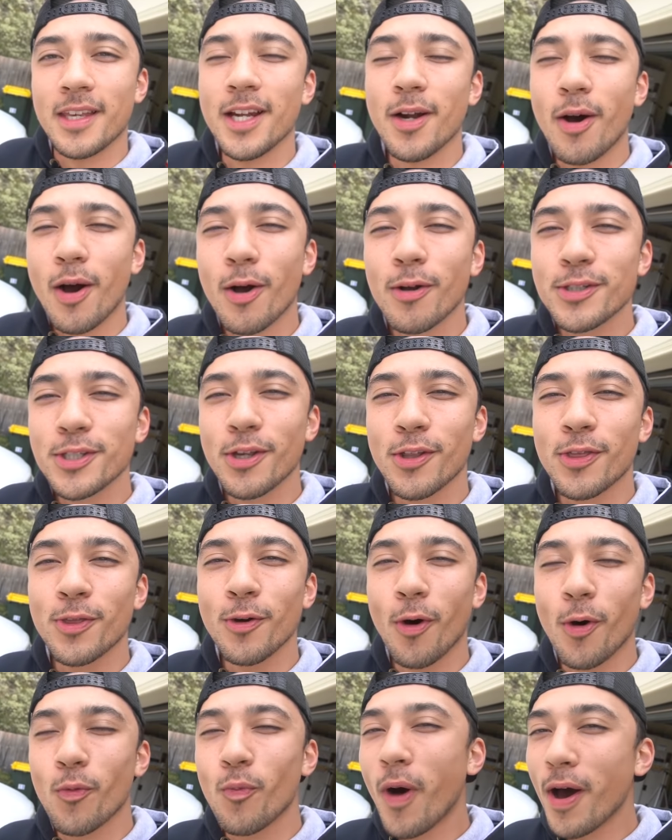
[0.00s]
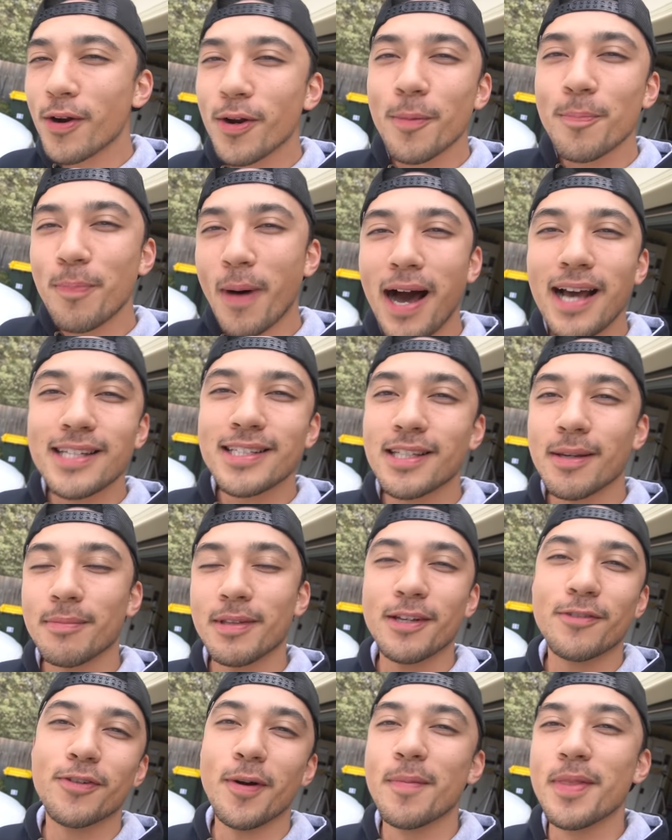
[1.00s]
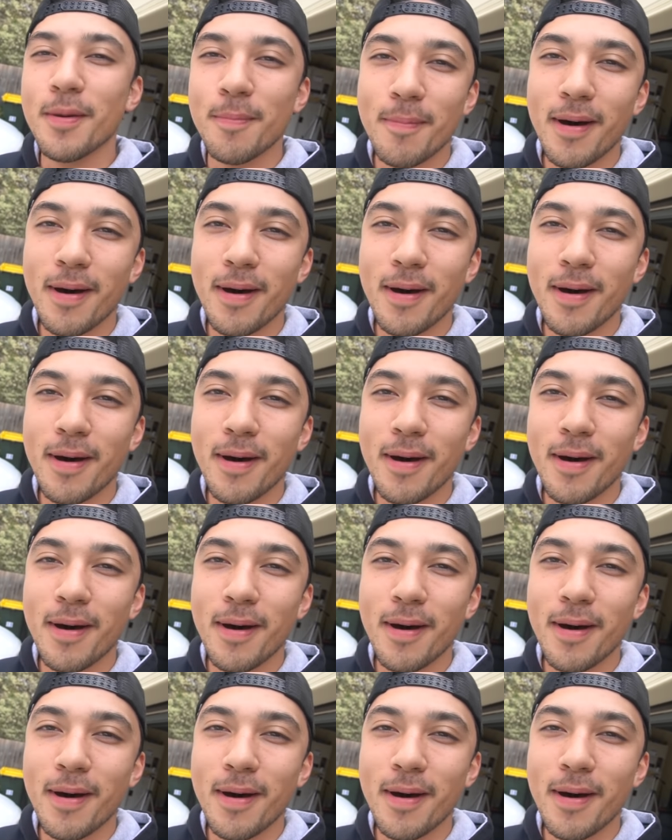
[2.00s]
You know, I also thought, why not buy something from the